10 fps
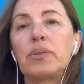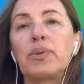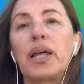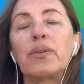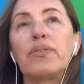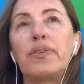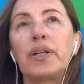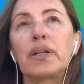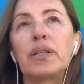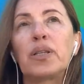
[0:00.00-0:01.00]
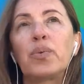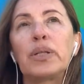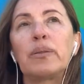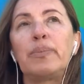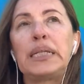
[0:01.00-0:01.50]
without fear that
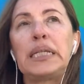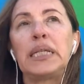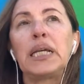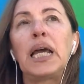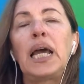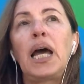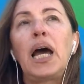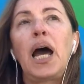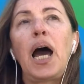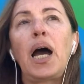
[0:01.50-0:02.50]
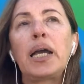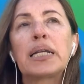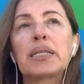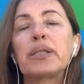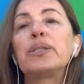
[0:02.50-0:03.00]
we'll be uh,
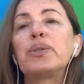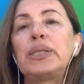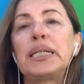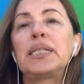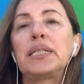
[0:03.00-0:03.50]
excluded.